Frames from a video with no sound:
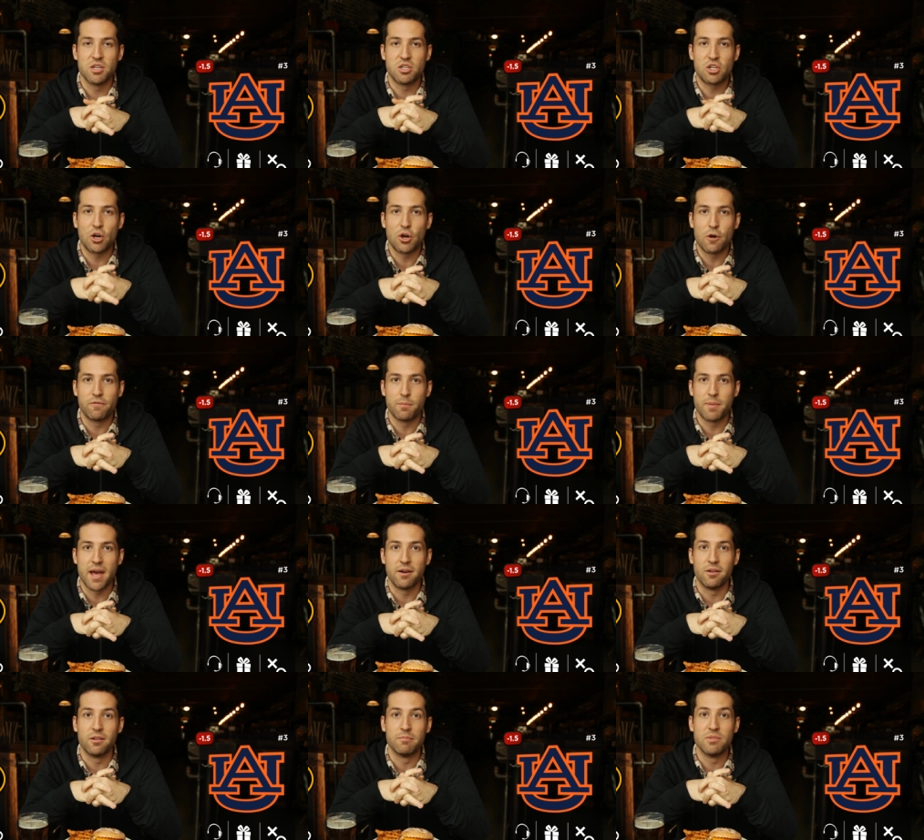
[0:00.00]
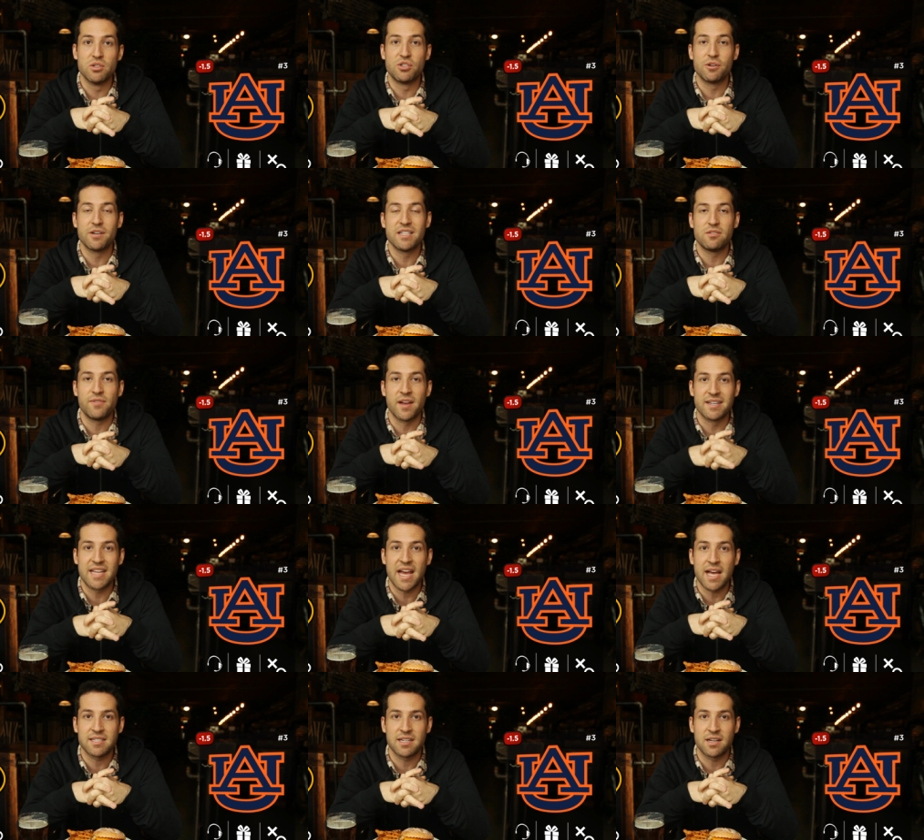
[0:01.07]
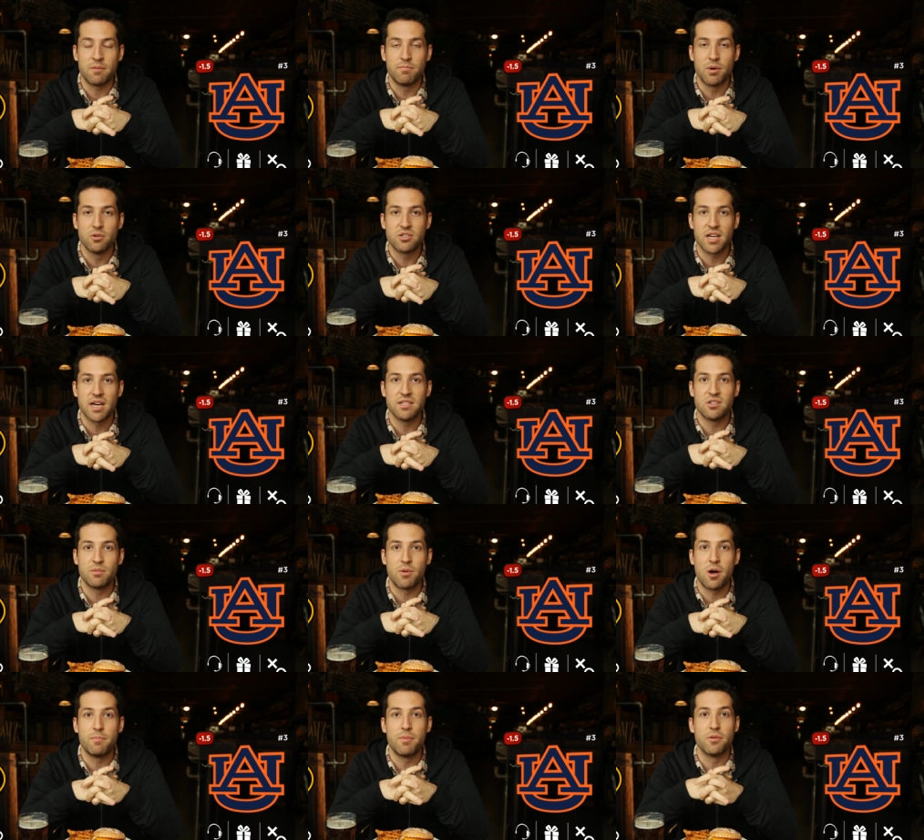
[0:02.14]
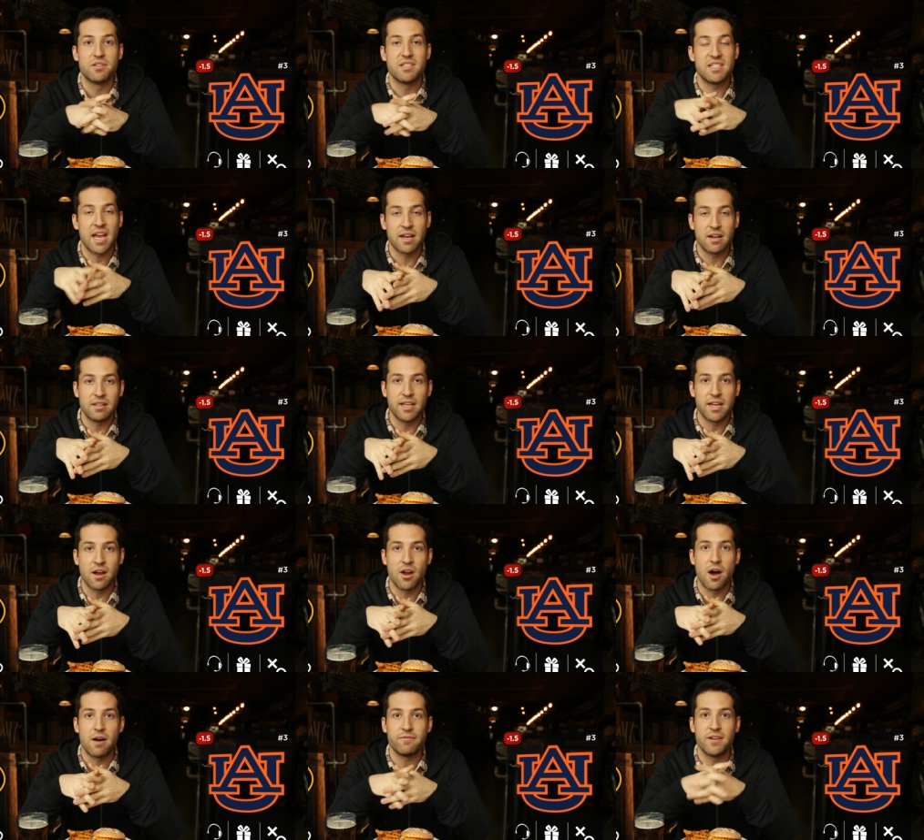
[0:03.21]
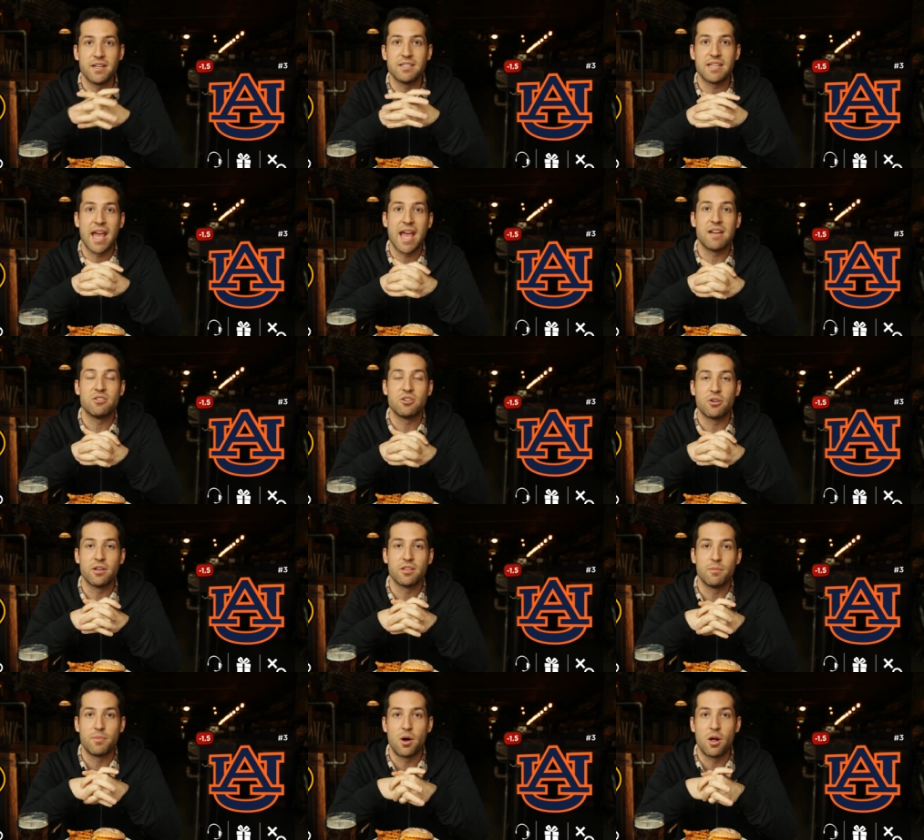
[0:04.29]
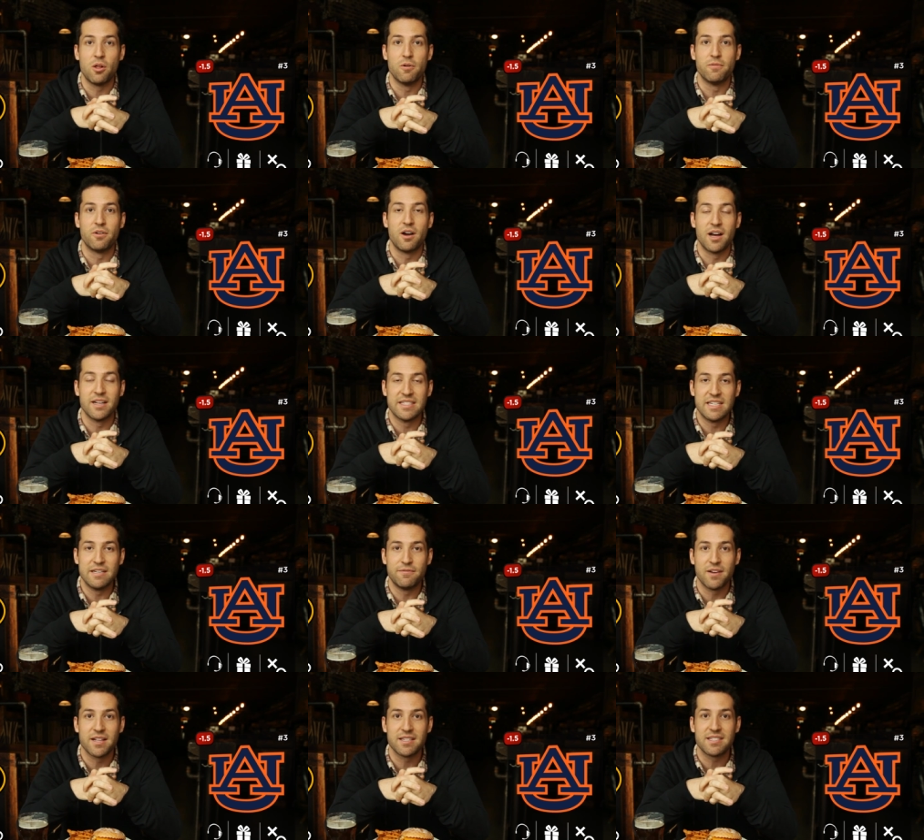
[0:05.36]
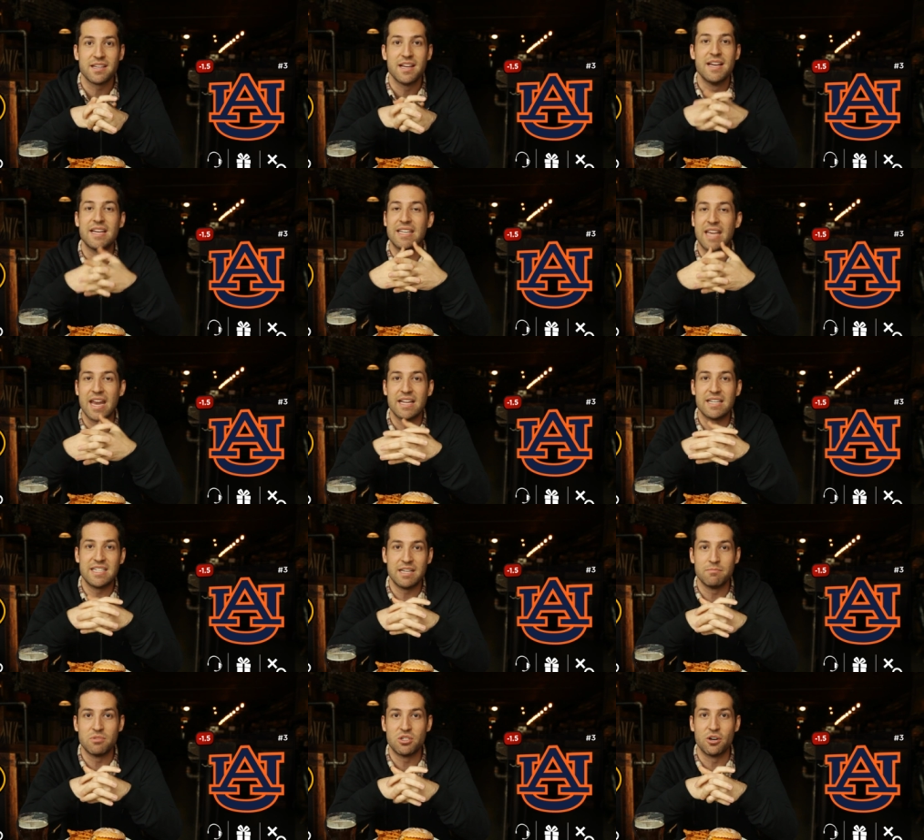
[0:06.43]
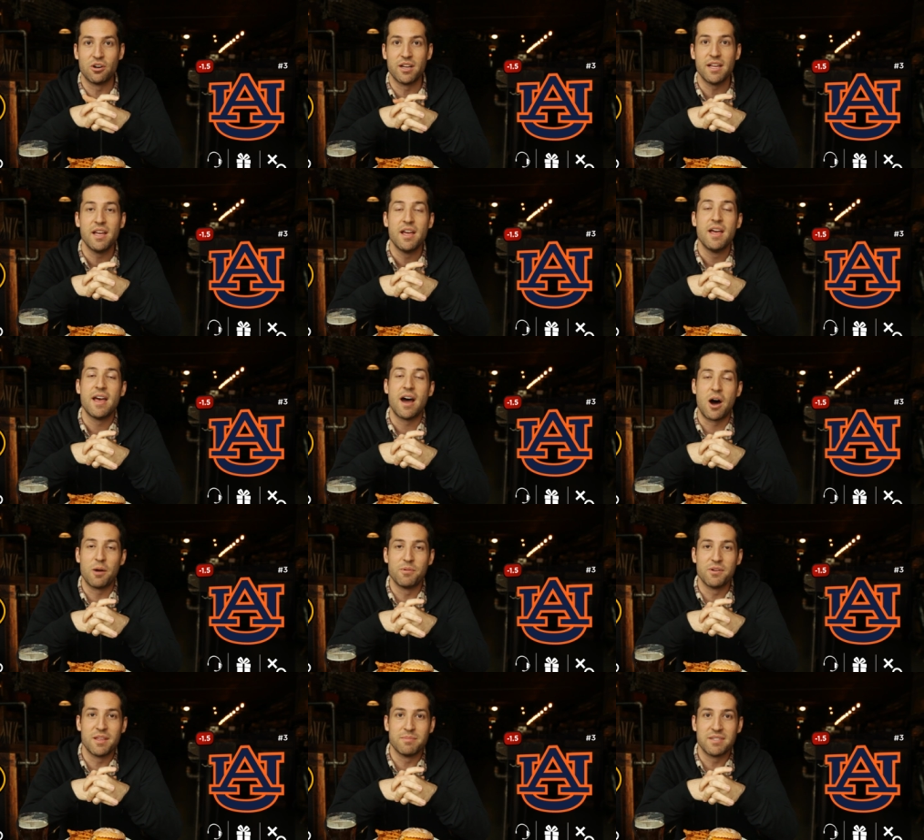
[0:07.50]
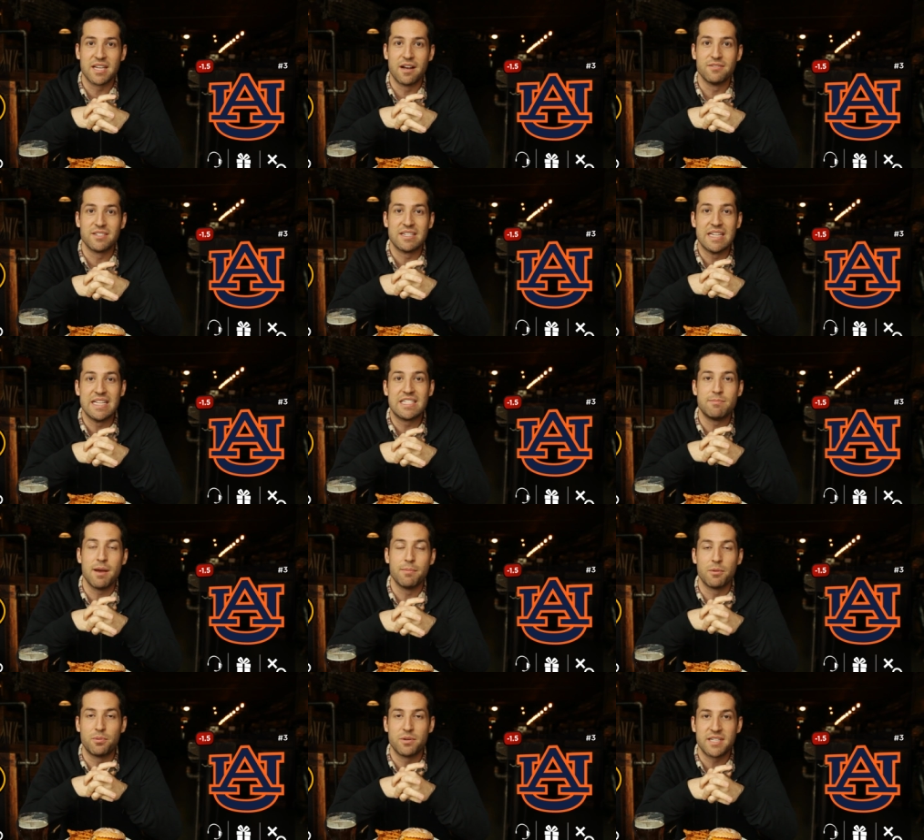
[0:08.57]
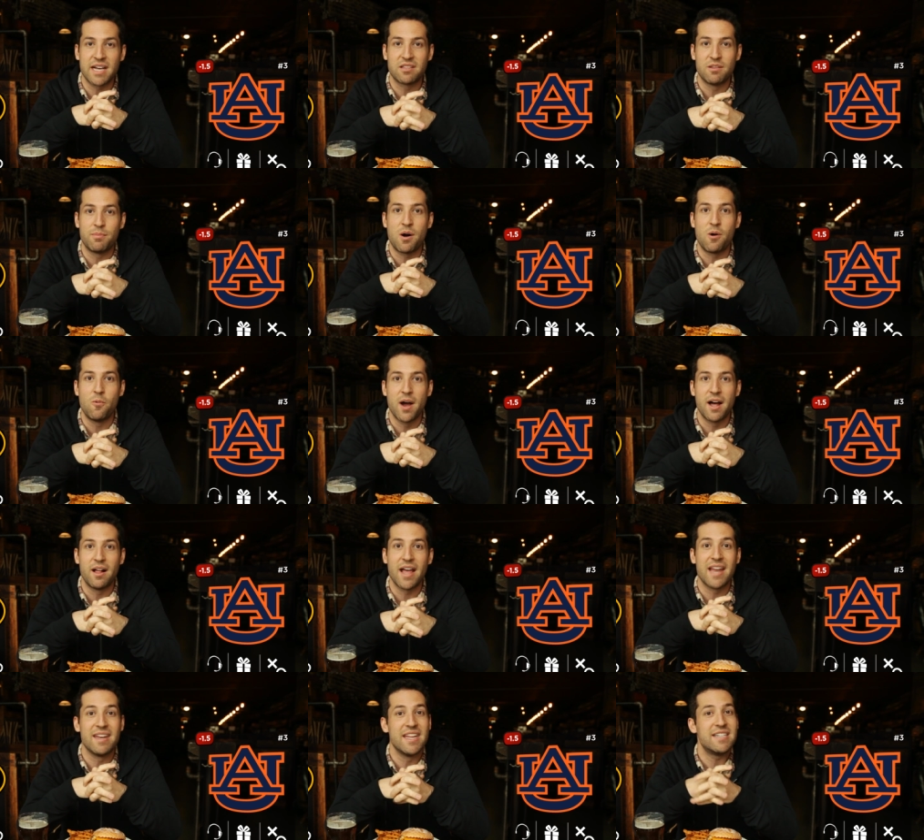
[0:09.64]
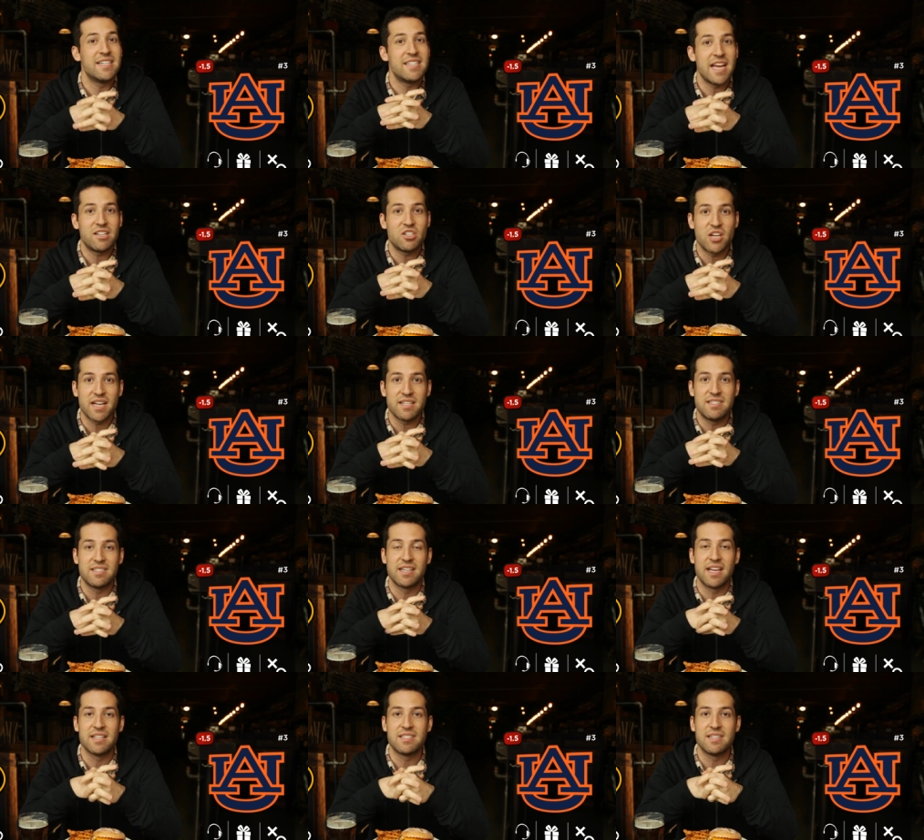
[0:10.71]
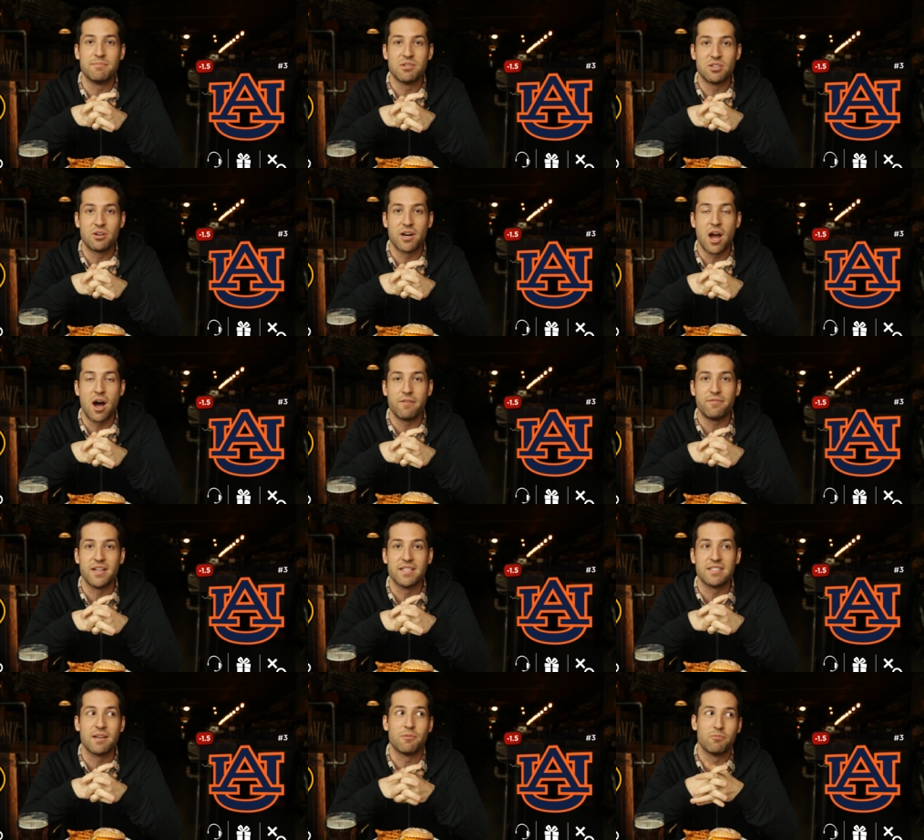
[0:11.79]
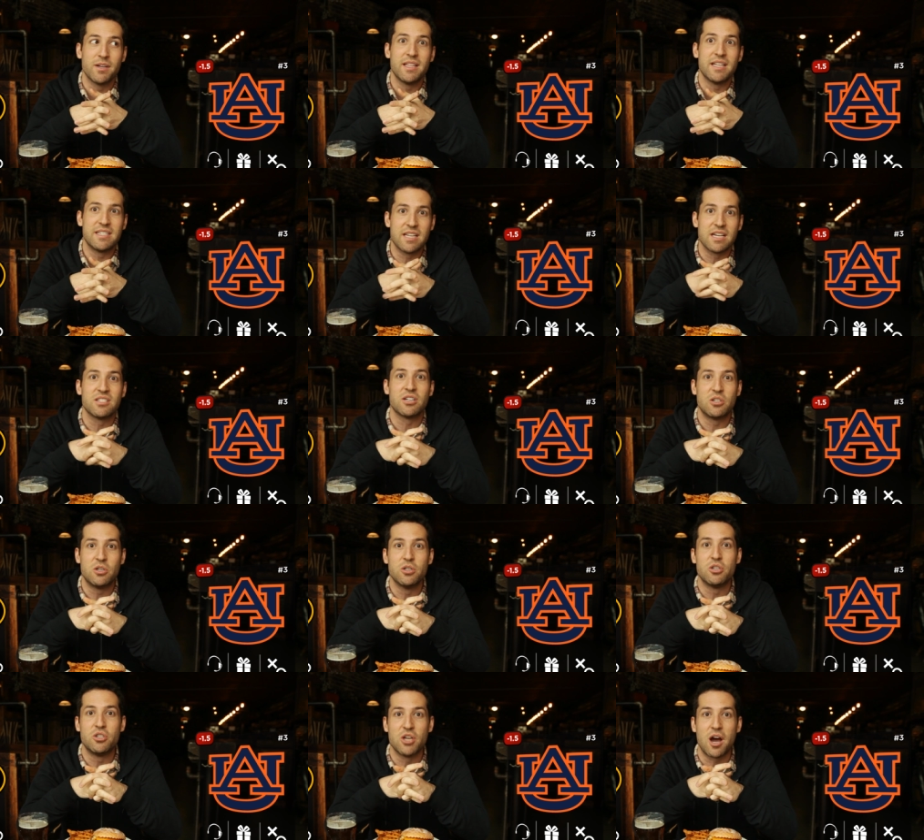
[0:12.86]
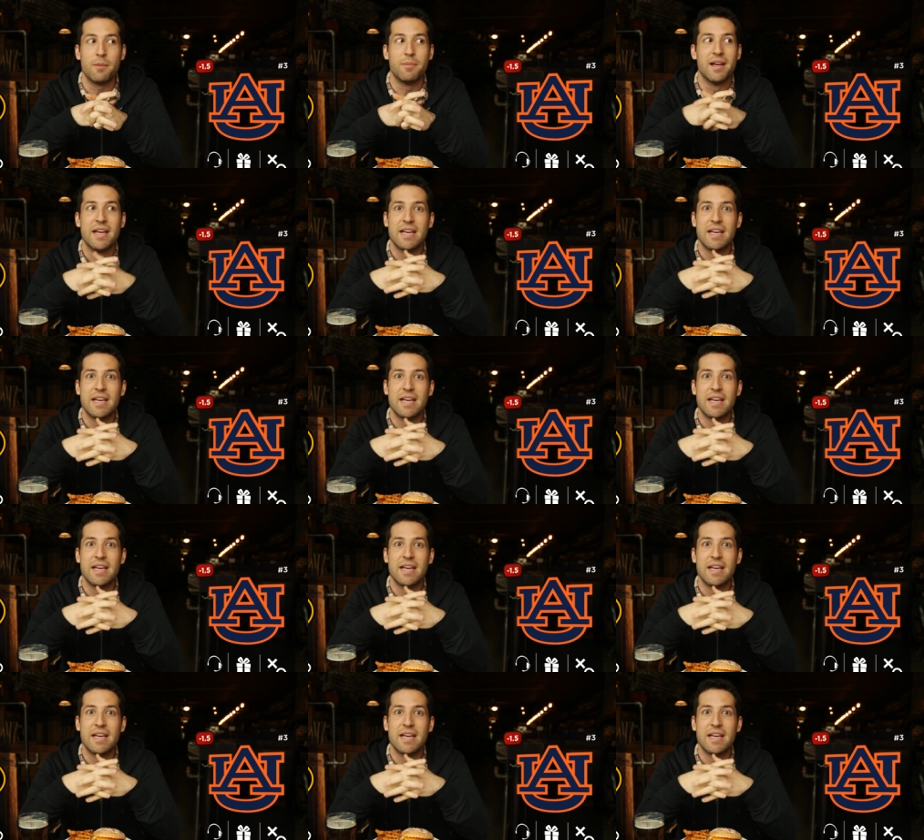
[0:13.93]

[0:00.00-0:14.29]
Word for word: the turnover battle. Missouri is fantastic on both sides of the ball, both staying clean on offense and turning the ball over on defense, getting teams dirty. Auburn themselves needs to be able to protect the ball well and need to take chances against a Missouri offense that really does a good job